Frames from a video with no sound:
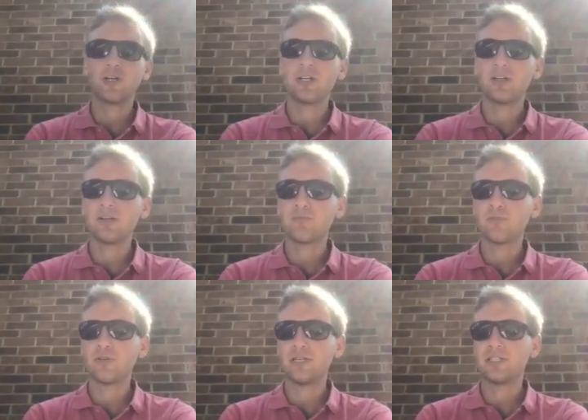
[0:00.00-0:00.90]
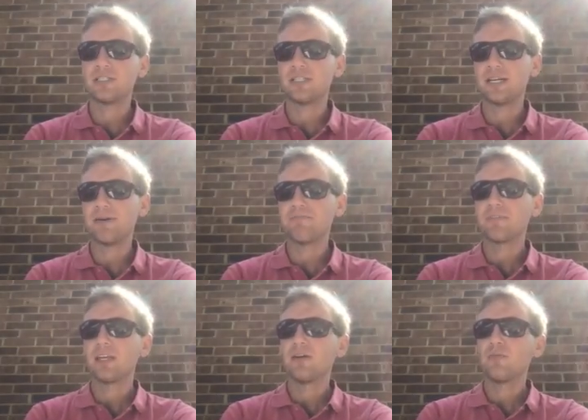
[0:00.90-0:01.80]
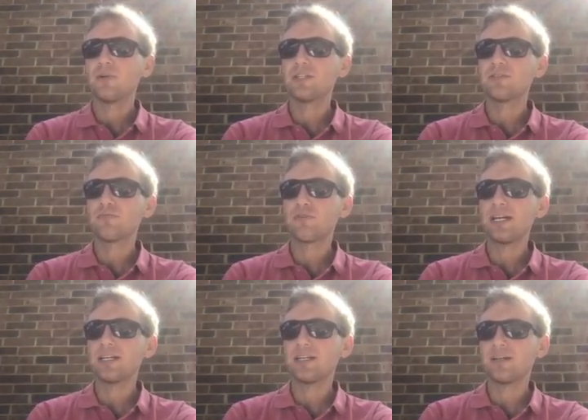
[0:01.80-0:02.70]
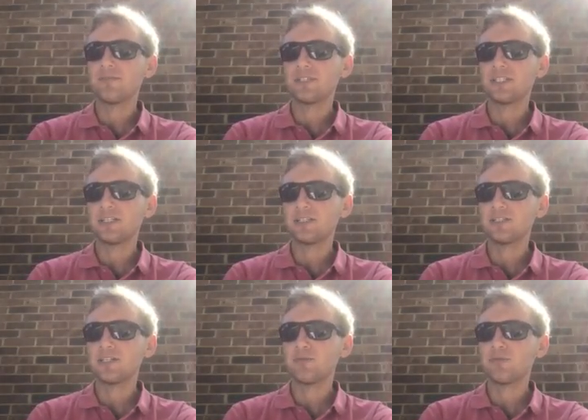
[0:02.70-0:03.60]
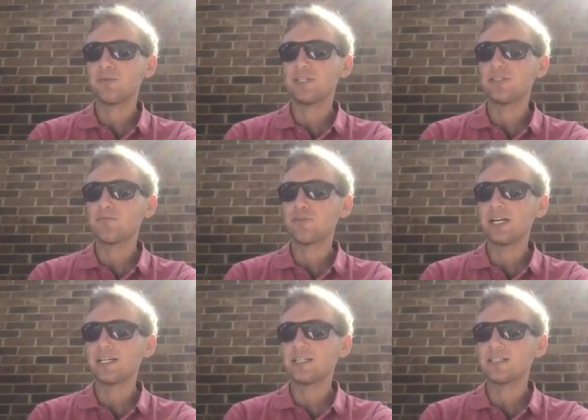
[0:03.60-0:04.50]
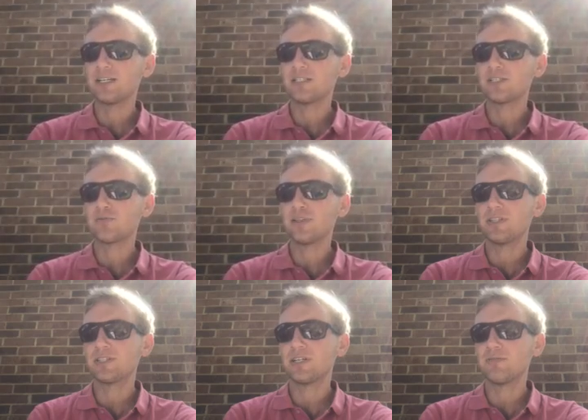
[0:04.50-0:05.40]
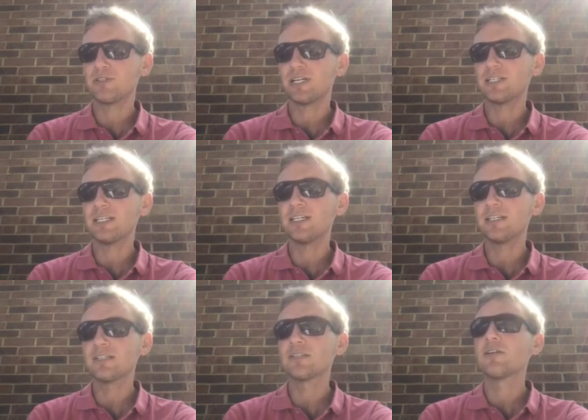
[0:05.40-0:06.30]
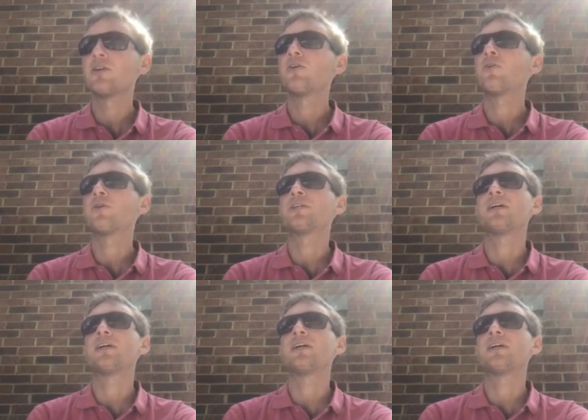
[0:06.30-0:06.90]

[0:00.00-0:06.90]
we're going to look more into that. What is the predicate of a sentence? Someone reads, the predicate tells us what the subject is or